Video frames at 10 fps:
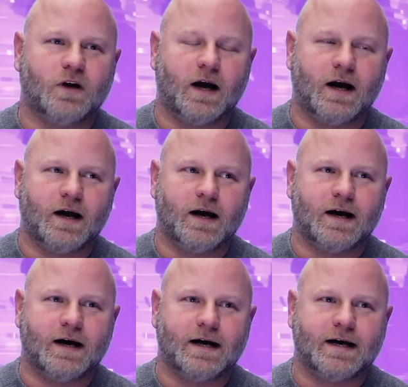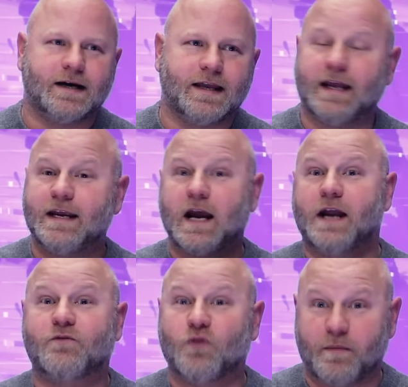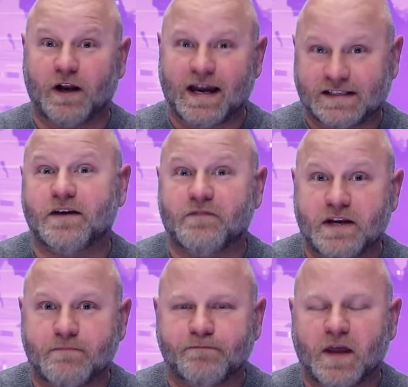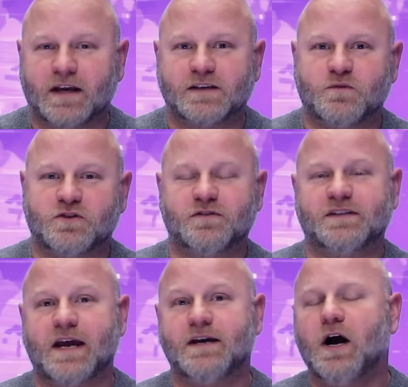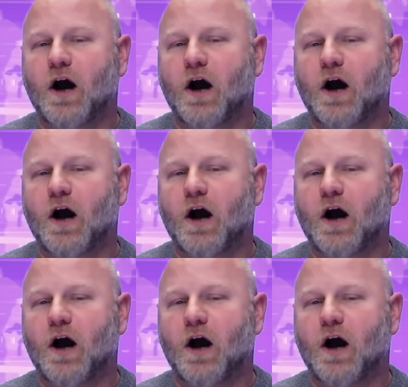any kind of criminal activity, I guess we should say.